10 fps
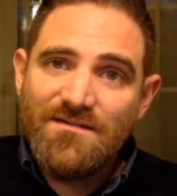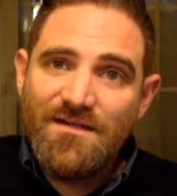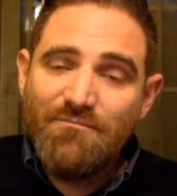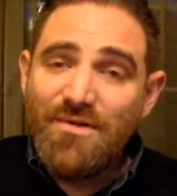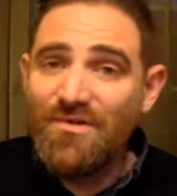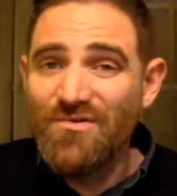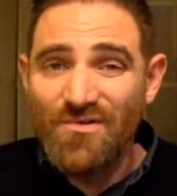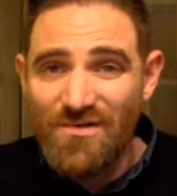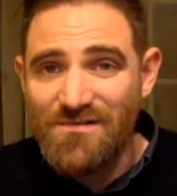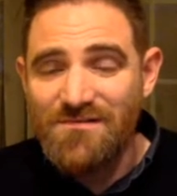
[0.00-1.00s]
a
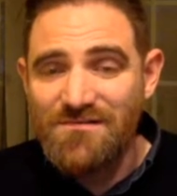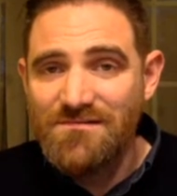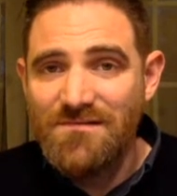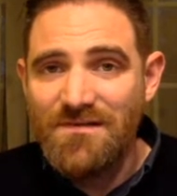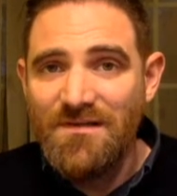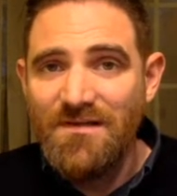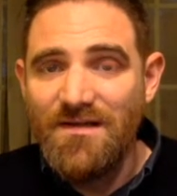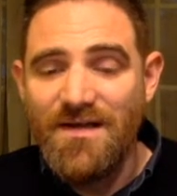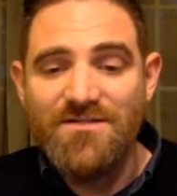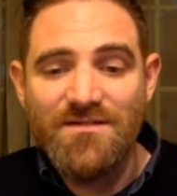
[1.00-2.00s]
plural
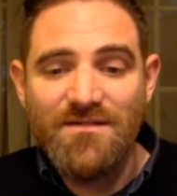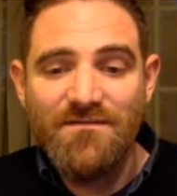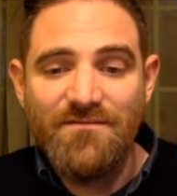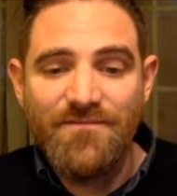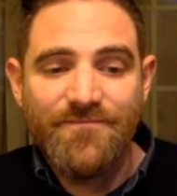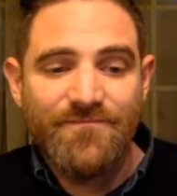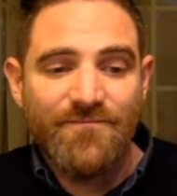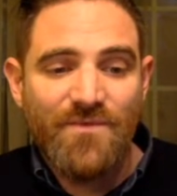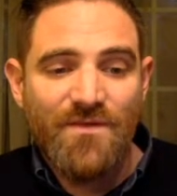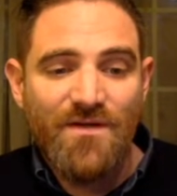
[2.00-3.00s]
adjective,
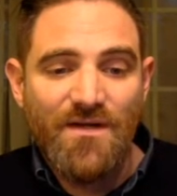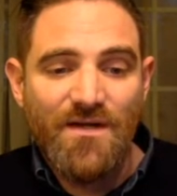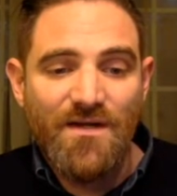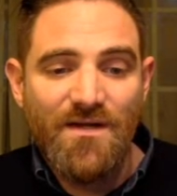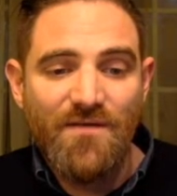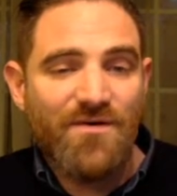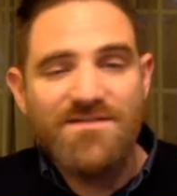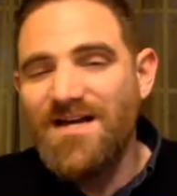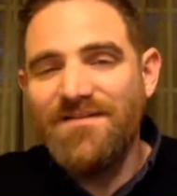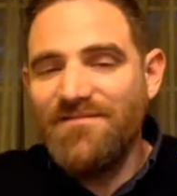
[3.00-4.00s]
or
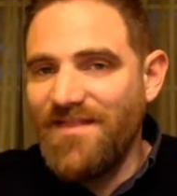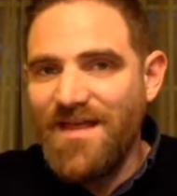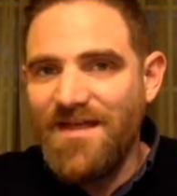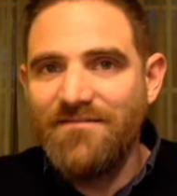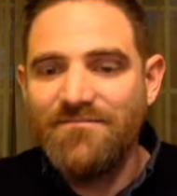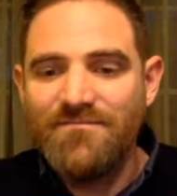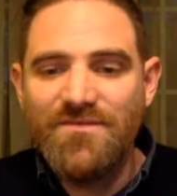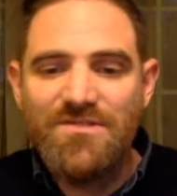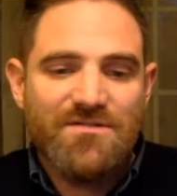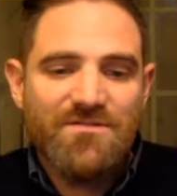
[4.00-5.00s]
it's not they.
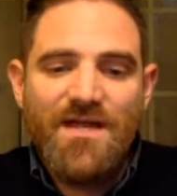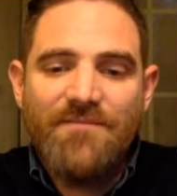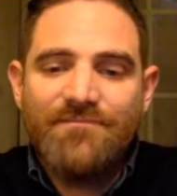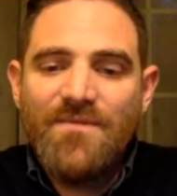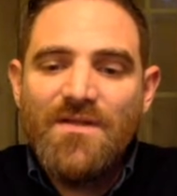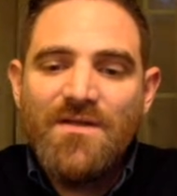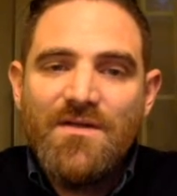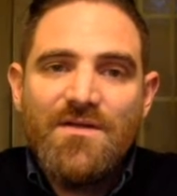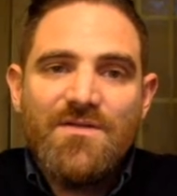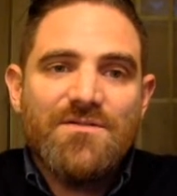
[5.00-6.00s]
We'll just do that.
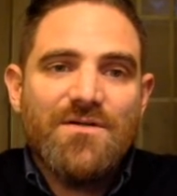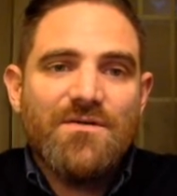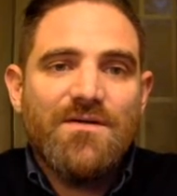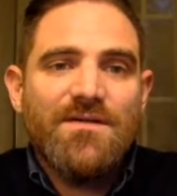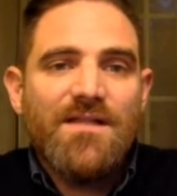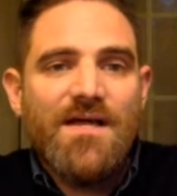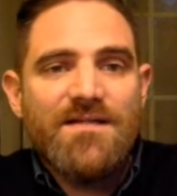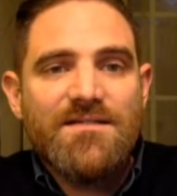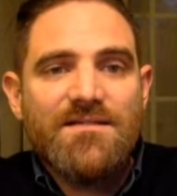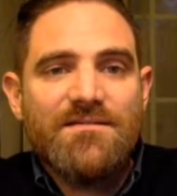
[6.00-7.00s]
So
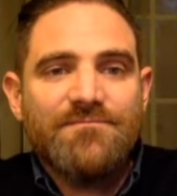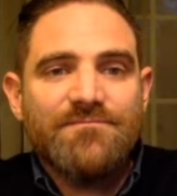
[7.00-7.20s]
unless